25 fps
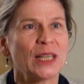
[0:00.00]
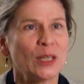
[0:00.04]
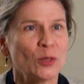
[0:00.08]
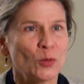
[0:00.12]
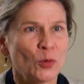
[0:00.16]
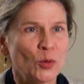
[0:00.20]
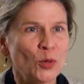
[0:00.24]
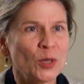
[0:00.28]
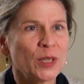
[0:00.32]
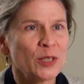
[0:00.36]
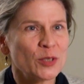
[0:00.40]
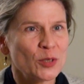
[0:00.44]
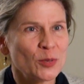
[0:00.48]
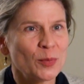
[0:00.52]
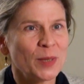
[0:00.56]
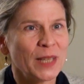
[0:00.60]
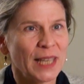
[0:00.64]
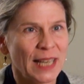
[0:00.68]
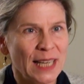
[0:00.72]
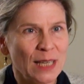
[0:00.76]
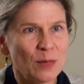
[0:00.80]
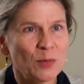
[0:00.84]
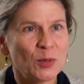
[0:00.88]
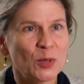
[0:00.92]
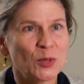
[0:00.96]
in order to be
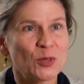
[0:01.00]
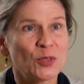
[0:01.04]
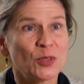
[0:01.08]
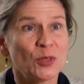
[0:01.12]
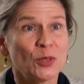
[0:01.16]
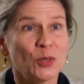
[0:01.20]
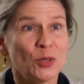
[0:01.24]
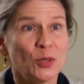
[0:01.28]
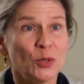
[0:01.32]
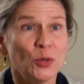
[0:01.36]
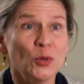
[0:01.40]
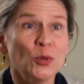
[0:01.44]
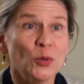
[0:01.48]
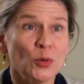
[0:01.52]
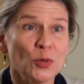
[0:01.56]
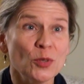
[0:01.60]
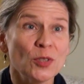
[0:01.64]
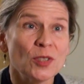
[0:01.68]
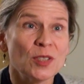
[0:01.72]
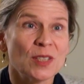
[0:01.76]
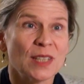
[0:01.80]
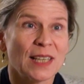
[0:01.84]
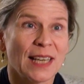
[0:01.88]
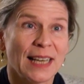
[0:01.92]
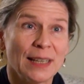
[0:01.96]
able to
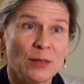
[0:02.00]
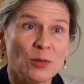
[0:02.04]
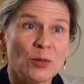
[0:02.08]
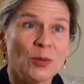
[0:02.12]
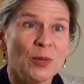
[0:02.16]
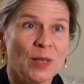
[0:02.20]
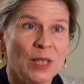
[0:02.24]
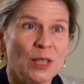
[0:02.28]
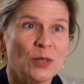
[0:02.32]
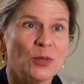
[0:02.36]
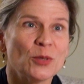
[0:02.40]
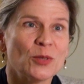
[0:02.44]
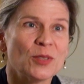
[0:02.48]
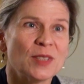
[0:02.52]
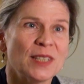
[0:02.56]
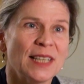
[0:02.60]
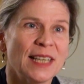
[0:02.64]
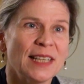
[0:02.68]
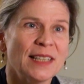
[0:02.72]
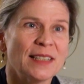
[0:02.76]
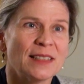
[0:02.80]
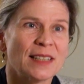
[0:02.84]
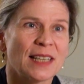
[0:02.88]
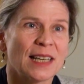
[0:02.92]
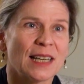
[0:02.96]
use and reuse
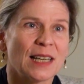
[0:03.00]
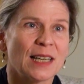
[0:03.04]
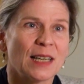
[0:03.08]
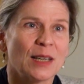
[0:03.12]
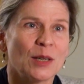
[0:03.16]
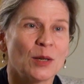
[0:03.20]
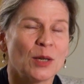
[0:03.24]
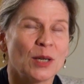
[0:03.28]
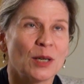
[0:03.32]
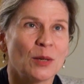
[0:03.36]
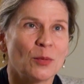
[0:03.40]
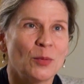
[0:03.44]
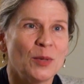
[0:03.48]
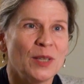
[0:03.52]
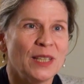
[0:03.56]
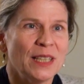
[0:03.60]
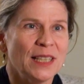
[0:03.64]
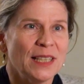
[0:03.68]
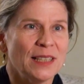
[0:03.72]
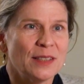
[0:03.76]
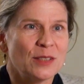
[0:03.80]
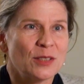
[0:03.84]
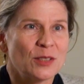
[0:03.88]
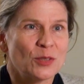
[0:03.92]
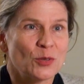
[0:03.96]
data, we
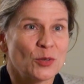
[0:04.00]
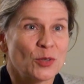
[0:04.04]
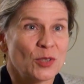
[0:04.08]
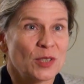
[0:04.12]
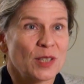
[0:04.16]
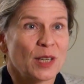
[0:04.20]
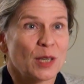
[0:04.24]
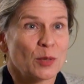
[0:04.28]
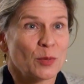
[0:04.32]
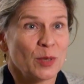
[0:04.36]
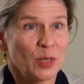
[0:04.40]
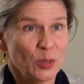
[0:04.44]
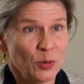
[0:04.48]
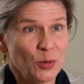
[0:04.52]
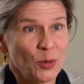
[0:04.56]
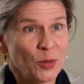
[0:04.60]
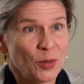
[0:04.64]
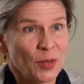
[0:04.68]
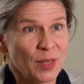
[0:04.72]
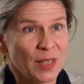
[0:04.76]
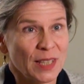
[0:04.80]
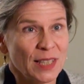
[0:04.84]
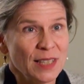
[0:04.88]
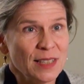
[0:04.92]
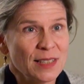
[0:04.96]
need to start with two
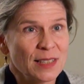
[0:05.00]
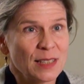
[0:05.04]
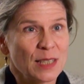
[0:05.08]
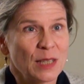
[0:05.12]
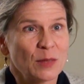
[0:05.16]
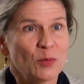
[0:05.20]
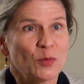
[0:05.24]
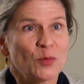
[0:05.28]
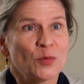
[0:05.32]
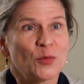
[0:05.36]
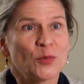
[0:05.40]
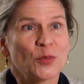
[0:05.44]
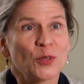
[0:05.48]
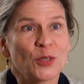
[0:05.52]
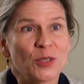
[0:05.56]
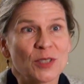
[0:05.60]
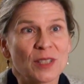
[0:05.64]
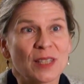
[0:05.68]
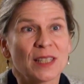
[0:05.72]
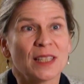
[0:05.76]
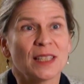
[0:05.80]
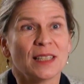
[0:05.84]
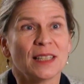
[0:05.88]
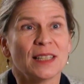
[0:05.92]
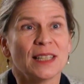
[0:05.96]
things. And first
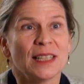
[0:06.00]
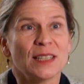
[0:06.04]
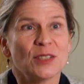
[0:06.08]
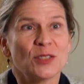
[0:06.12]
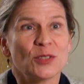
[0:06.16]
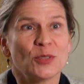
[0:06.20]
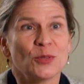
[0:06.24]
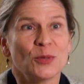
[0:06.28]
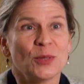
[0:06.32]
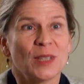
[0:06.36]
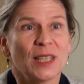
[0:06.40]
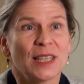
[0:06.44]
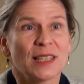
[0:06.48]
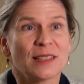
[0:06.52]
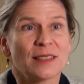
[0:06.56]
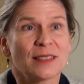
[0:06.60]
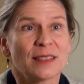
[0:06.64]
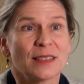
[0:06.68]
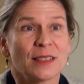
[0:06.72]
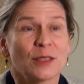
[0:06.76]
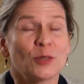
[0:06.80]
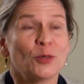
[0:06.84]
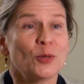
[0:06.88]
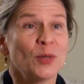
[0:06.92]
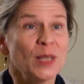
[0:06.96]
thing is to get
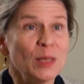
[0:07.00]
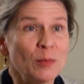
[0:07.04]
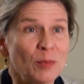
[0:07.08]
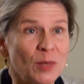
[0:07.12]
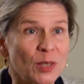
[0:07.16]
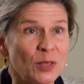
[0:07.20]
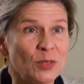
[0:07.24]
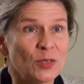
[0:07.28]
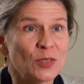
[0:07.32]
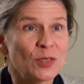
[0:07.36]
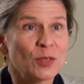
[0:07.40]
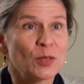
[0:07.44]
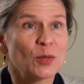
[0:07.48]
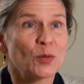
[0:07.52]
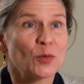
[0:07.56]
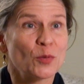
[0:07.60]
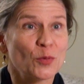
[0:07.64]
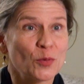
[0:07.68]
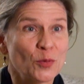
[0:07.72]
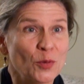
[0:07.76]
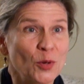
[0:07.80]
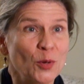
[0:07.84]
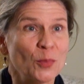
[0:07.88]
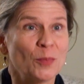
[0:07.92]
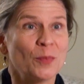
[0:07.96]
agreement
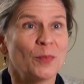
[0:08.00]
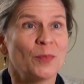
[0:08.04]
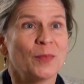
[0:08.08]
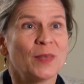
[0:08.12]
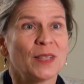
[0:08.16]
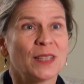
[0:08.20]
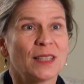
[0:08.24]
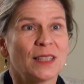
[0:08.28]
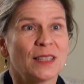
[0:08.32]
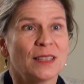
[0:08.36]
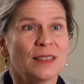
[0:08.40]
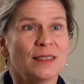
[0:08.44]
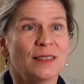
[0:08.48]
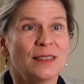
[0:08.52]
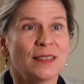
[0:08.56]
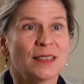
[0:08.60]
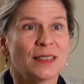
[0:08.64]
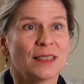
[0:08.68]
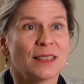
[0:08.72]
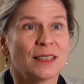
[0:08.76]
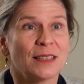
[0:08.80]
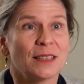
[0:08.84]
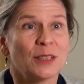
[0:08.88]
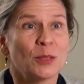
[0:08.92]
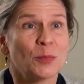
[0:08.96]
from
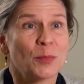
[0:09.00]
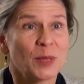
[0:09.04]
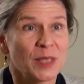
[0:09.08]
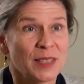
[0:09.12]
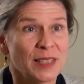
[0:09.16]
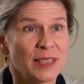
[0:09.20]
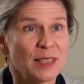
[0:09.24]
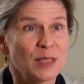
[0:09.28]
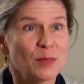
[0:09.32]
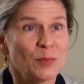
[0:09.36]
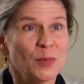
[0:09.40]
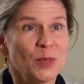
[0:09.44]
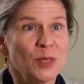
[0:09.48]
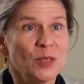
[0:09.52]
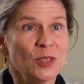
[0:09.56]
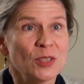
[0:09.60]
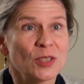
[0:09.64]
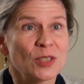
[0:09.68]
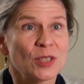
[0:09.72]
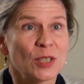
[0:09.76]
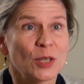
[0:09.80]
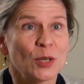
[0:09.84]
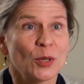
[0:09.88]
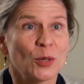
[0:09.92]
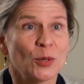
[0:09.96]
the
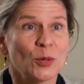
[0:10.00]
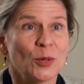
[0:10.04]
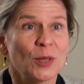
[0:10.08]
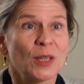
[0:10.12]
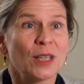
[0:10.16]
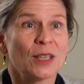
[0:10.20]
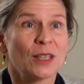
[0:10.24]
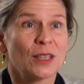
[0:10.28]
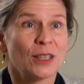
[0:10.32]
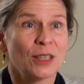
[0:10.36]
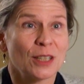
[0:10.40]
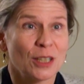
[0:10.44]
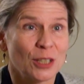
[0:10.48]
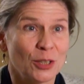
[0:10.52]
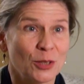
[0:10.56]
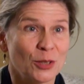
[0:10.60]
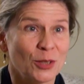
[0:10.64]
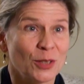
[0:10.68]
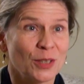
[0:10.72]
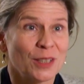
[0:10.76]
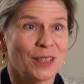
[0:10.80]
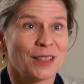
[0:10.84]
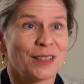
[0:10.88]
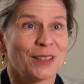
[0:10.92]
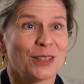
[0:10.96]
participants, so
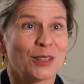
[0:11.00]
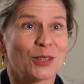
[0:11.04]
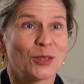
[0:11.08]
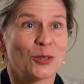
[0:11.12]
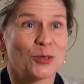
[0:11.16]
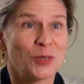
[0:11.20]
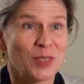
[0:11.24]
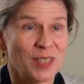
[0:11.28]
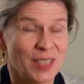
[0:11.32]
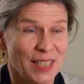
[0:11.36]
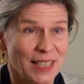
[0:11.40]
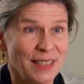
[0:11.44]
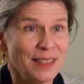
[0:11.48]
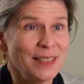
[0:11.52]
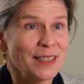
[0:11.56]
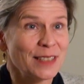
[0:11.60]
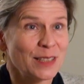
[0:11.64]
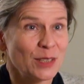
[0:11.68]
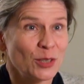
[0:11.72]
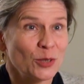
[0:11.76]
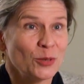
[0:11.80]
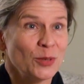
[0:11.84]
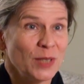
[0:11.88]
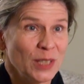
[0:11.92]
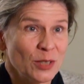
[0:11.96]
a consent.
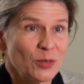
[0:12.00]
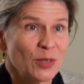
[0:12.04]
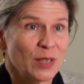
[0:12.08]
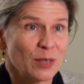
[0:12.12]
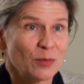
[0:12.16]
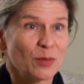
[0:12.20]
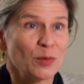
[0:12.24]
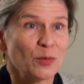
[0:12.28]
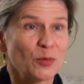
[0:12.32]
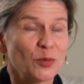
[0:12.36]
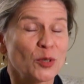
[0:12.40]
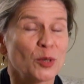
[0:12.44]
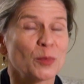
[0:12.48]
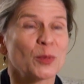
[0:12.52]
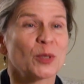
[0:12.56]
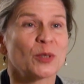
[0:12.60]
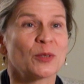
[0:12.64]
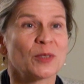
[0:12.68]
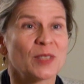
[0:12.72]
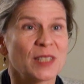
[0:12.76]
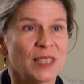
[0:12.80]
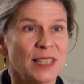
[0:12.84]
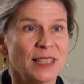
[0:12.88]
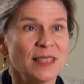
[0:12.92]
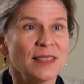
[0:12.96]
You need to have informed
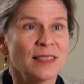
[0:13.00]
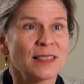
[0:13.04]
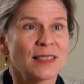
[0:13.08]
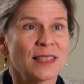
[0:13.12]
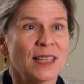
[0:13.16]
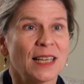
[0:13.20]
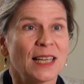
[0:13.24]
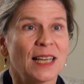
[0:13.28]
consent.